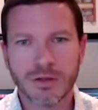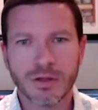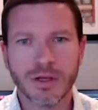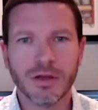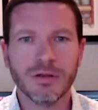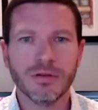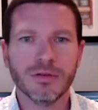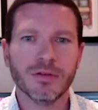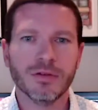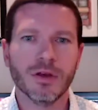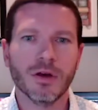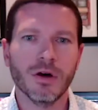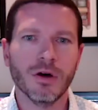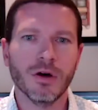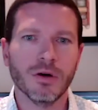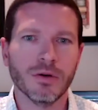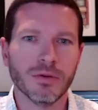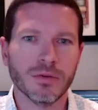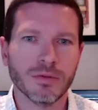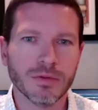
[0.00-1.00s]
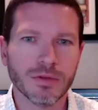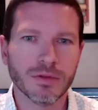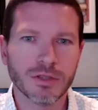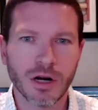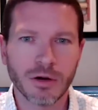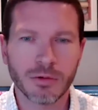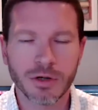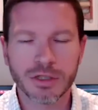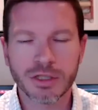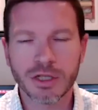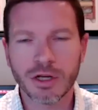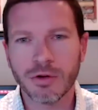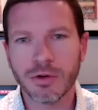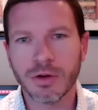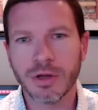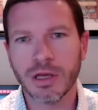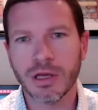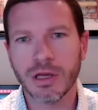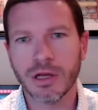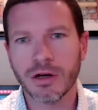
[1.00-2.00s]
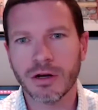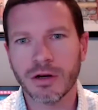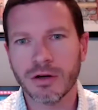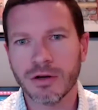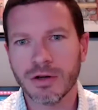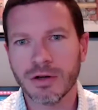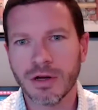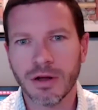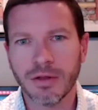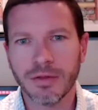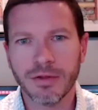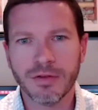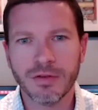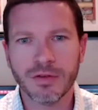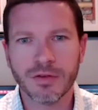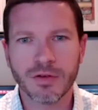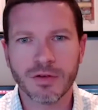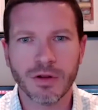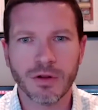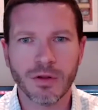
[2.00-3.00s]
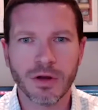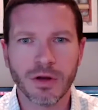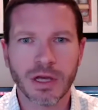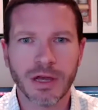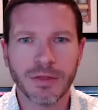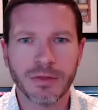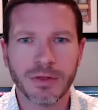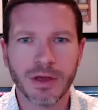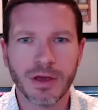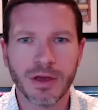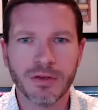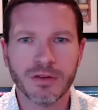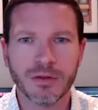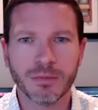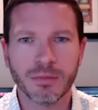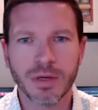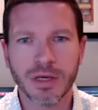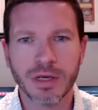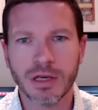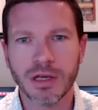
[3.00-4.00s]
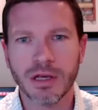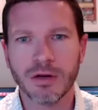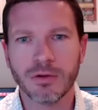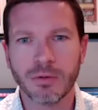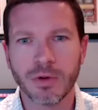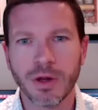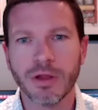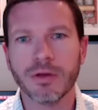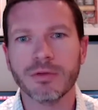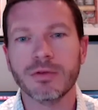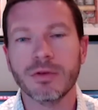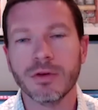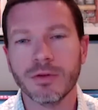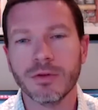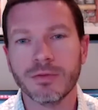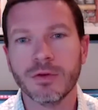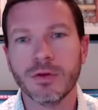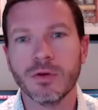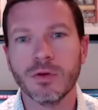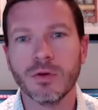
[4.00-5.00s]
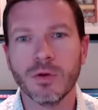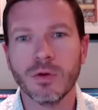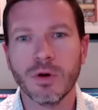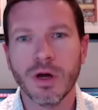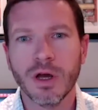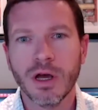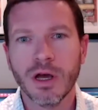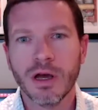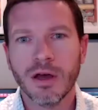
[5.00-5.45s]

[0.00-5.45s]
Ted. So the chart we're showing here, this is going to look at the S&P relative to